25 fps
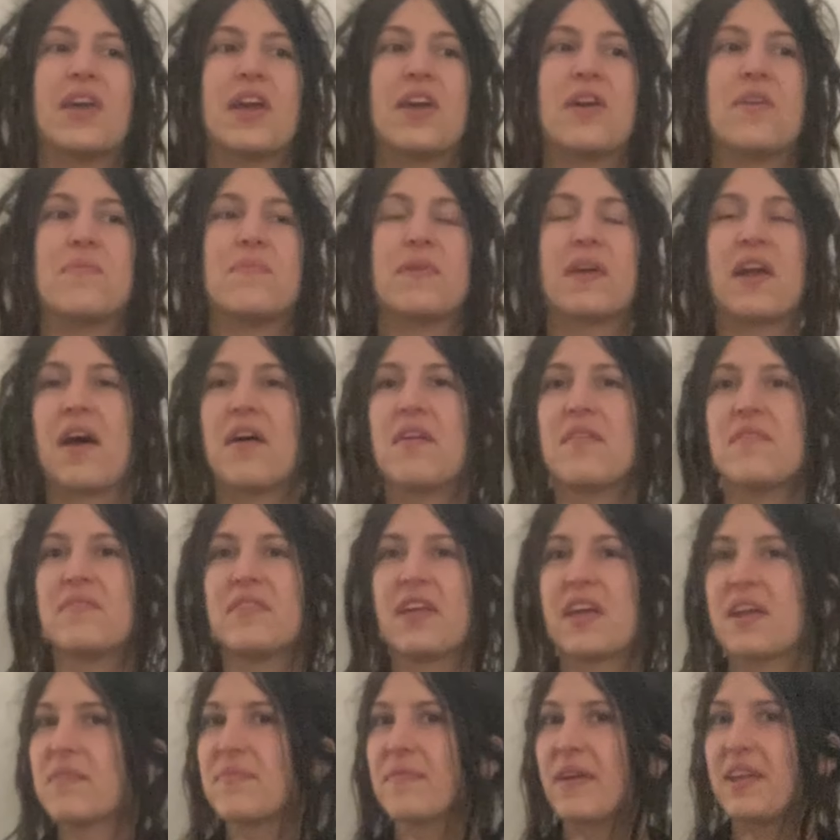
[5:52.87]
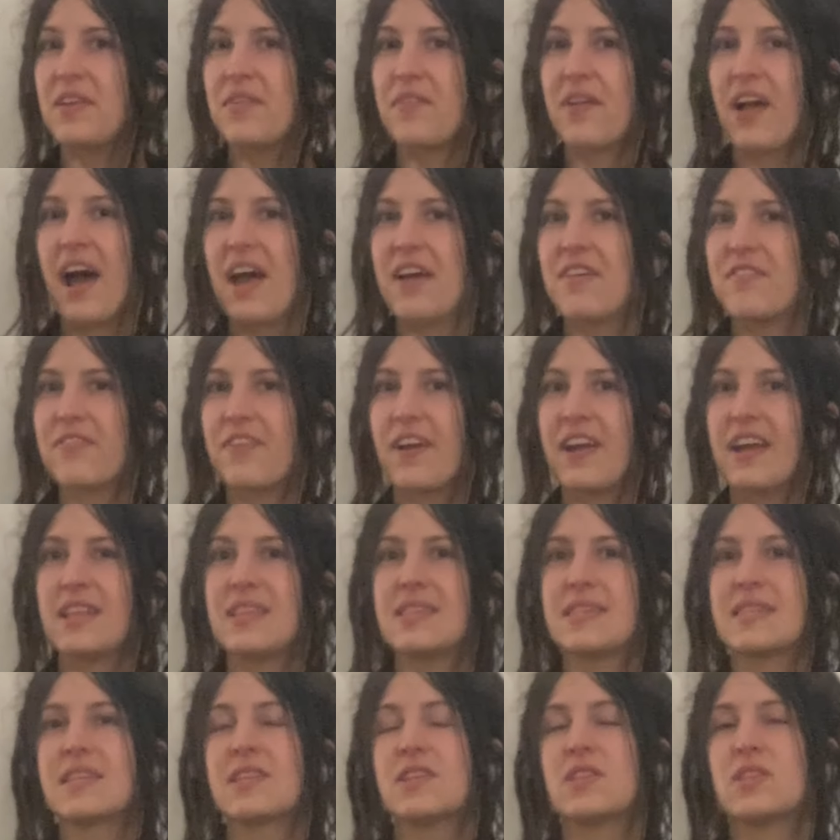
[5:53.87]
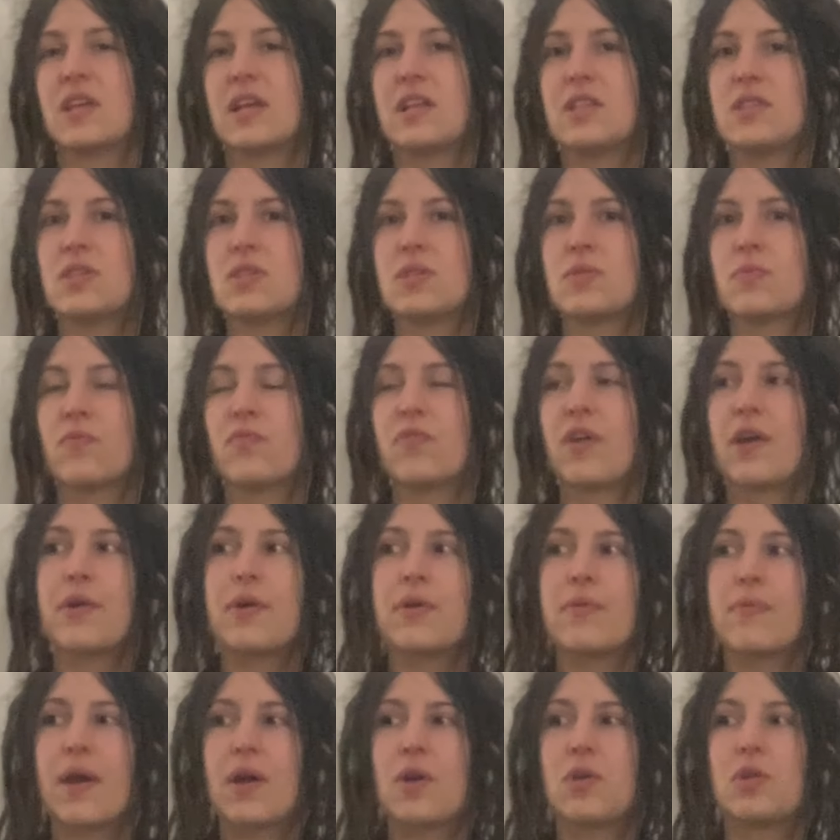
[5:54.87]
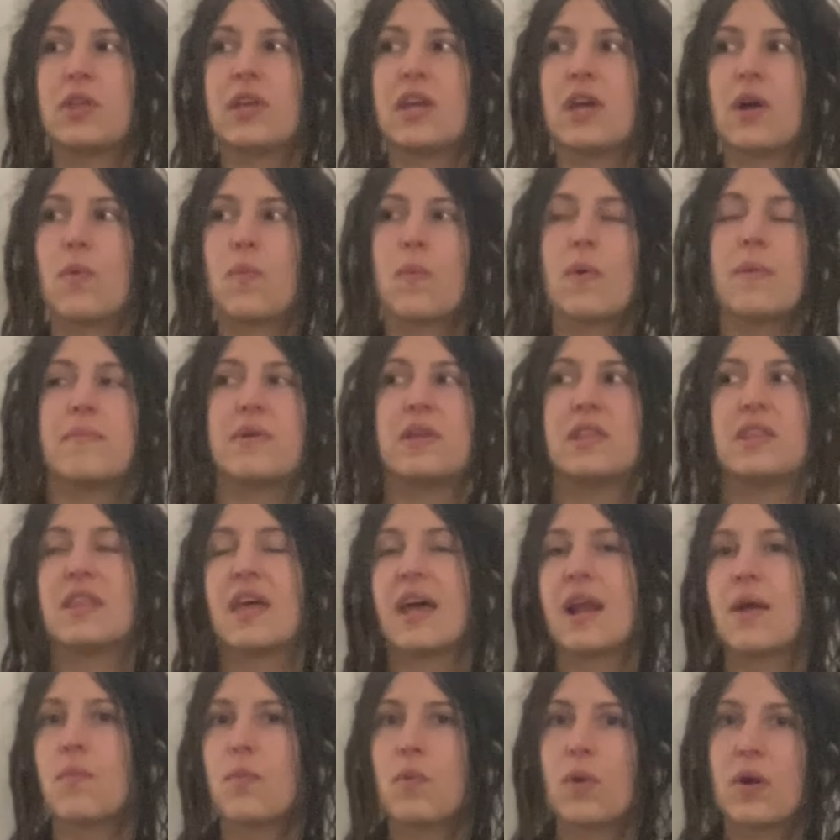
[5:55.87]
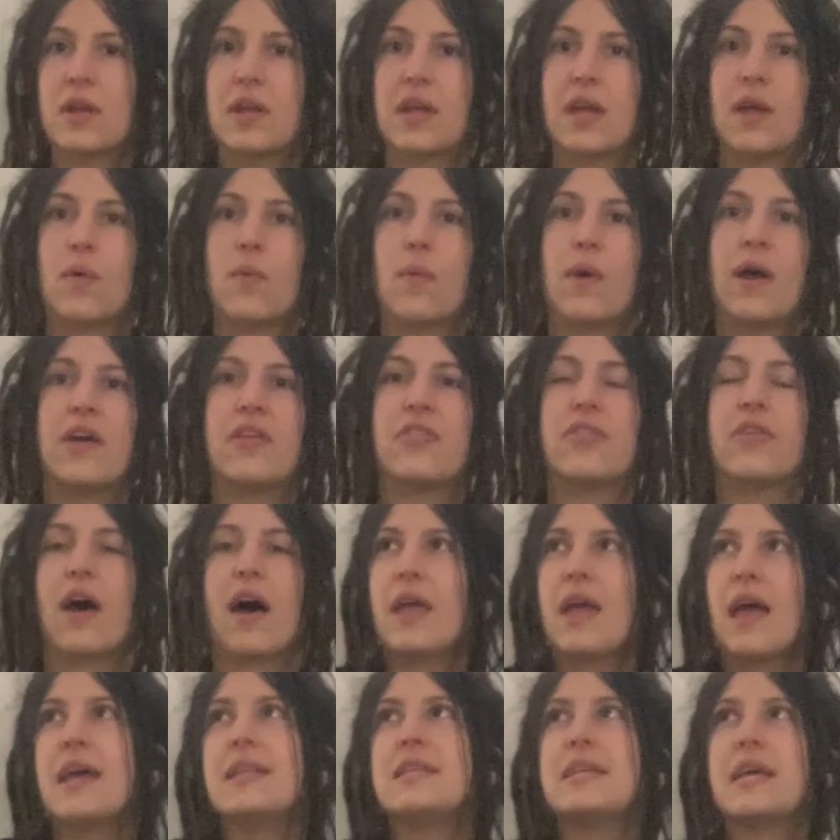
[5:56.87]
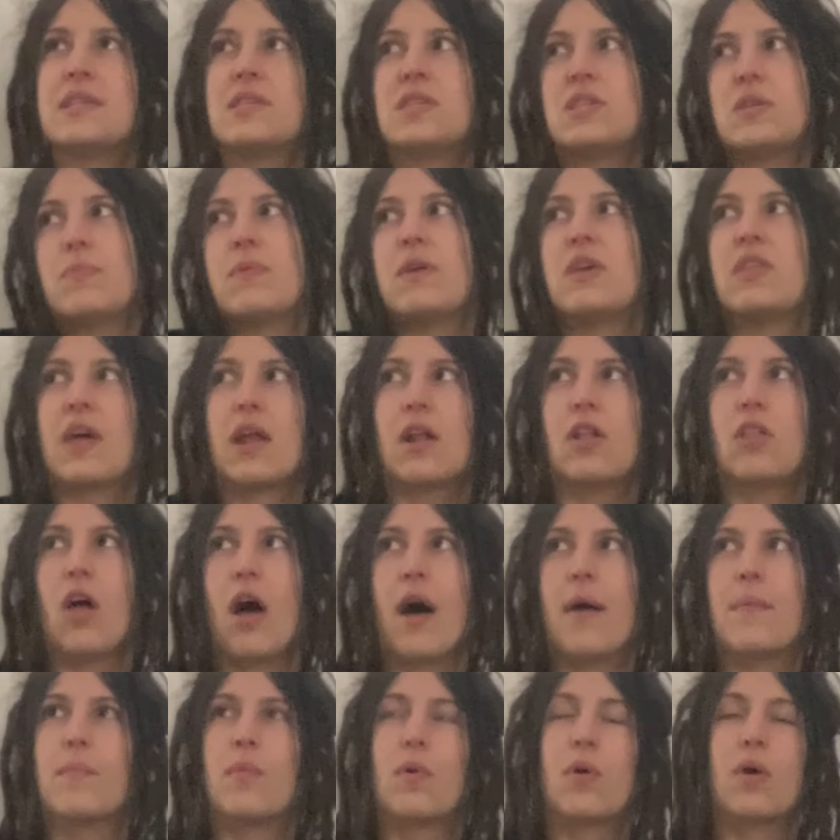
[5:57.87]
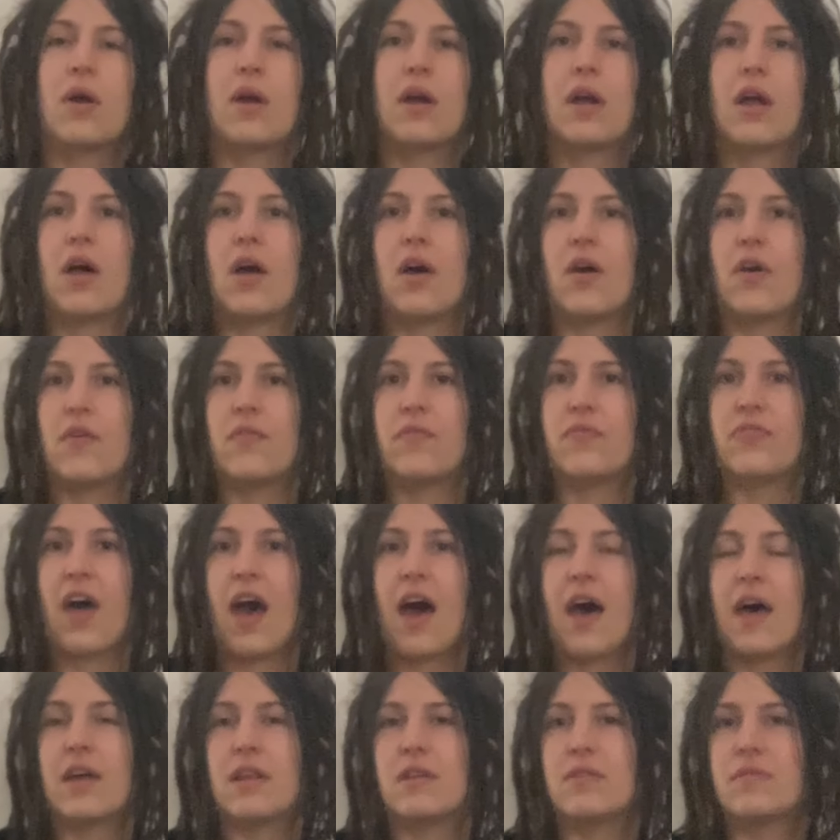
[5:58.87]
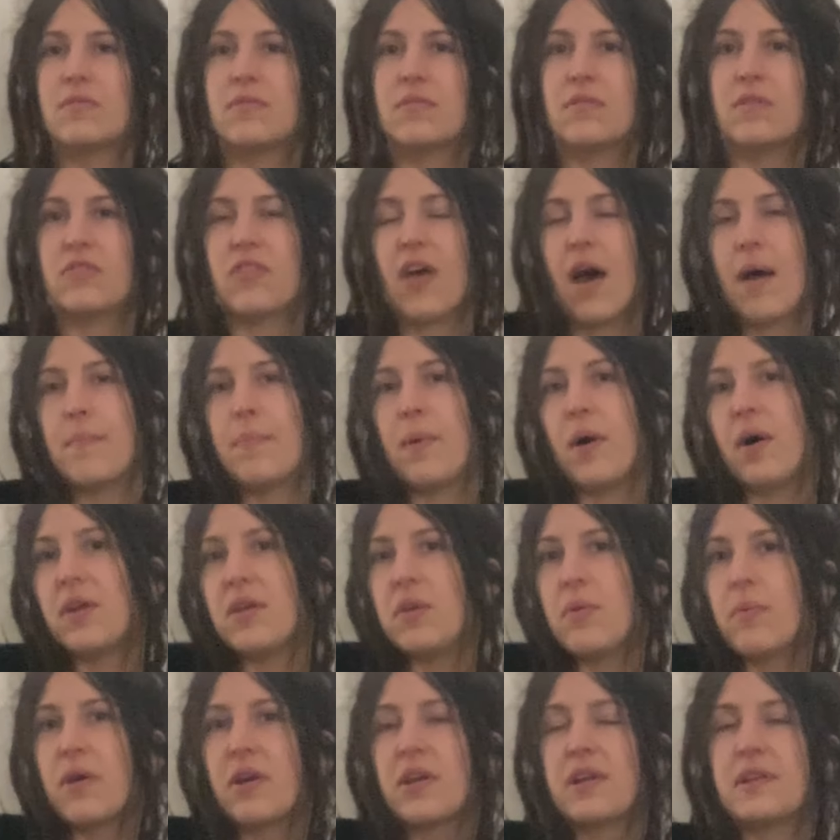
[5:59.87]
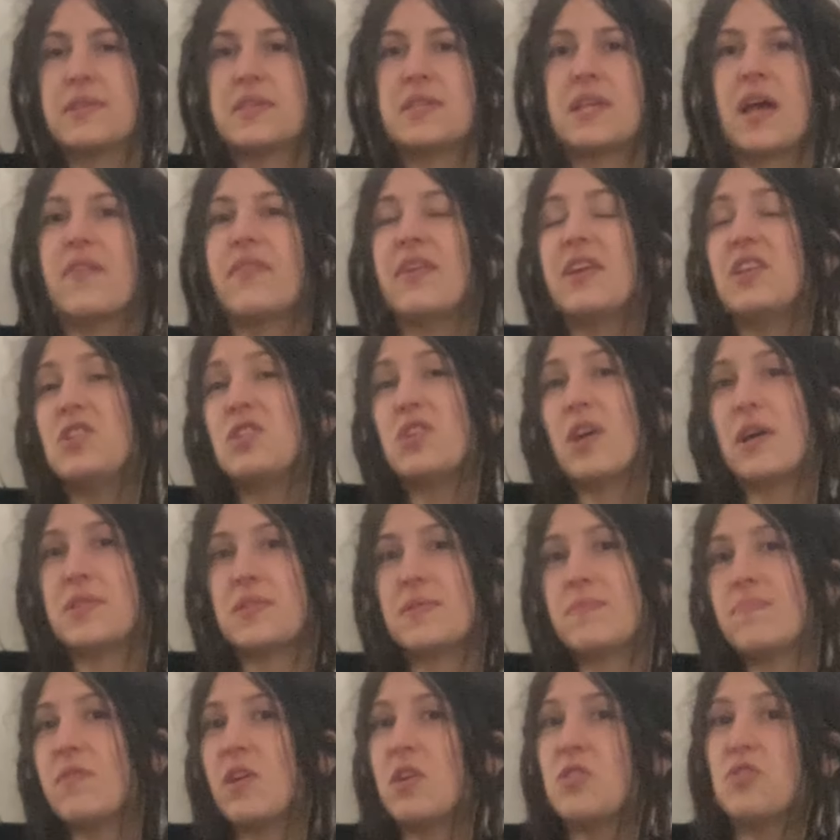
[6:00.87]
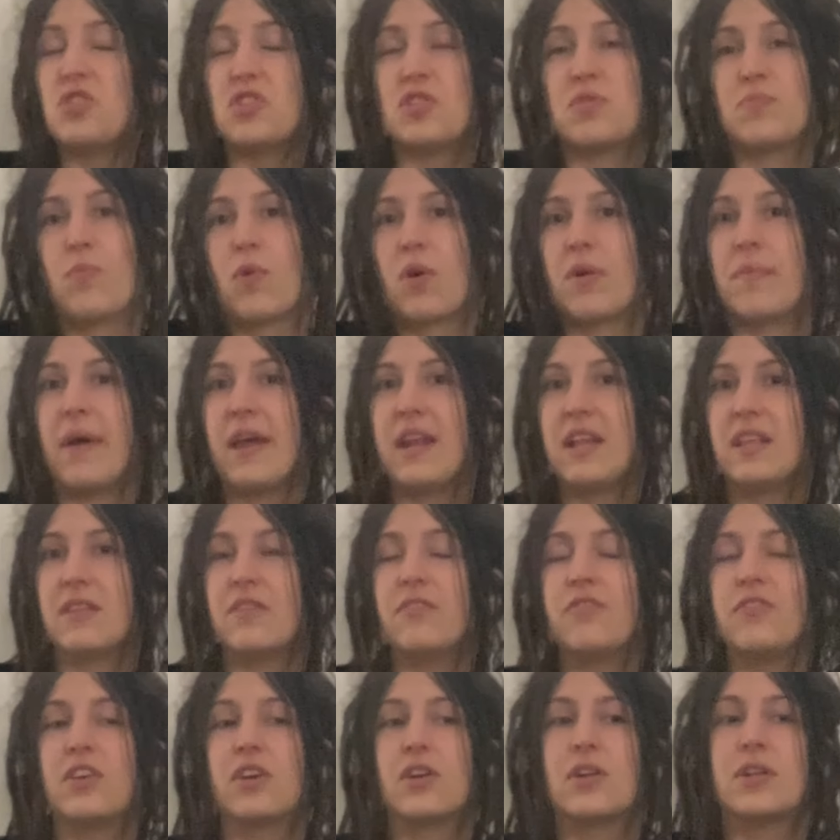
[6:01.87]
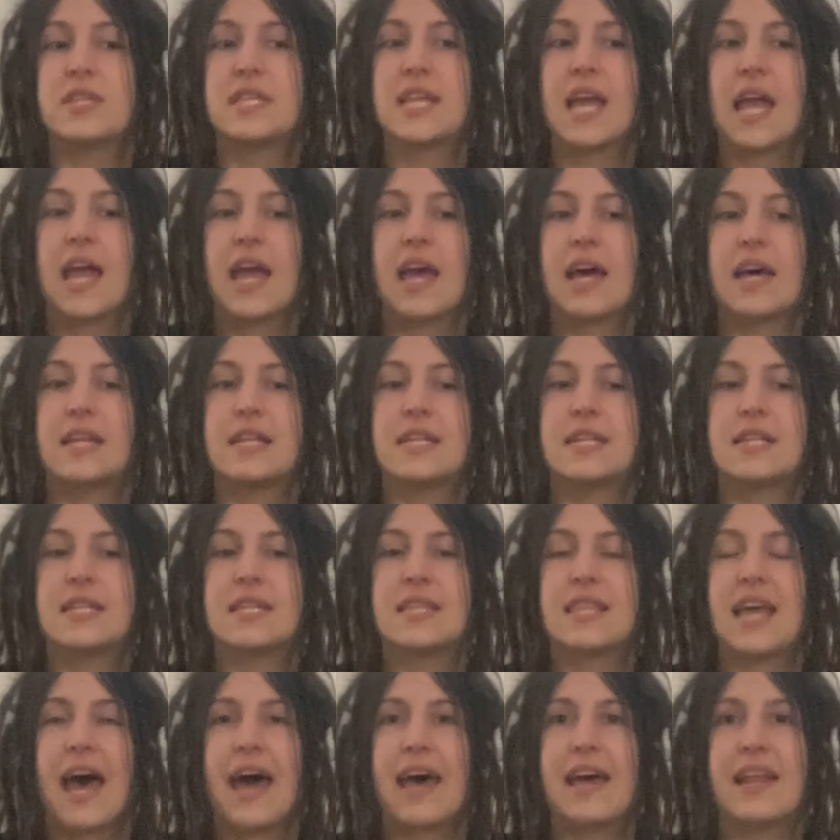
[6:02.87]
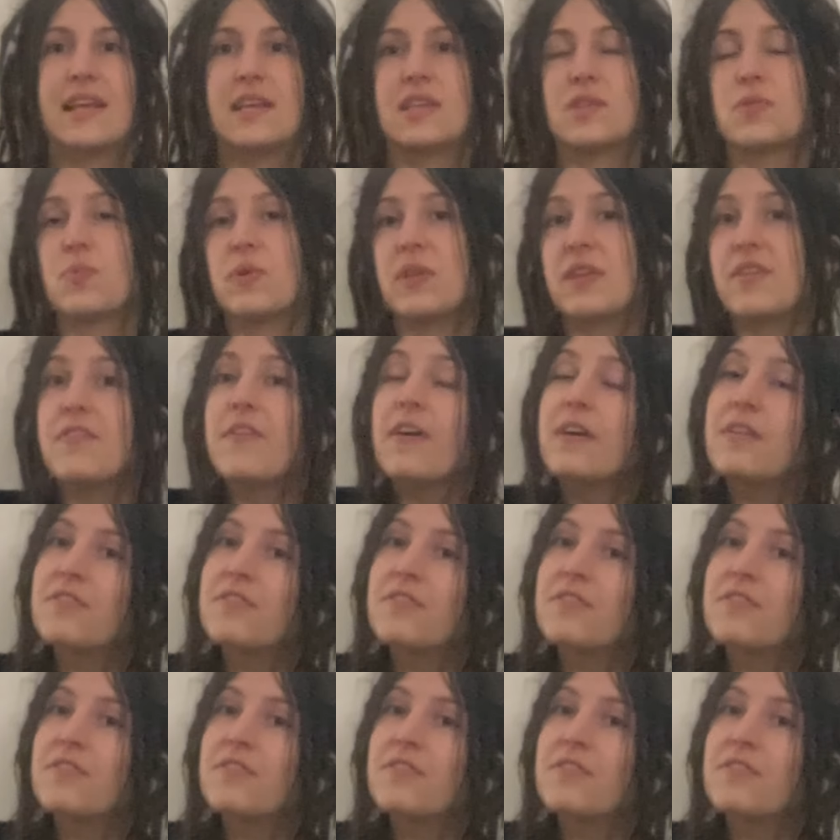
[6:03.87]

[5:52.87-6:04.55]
They become like my new guy friends because it's very rarely a woman that I'm working with. It tends to be that a lot more of that body work and stuff, there's just more men in the field, and that is really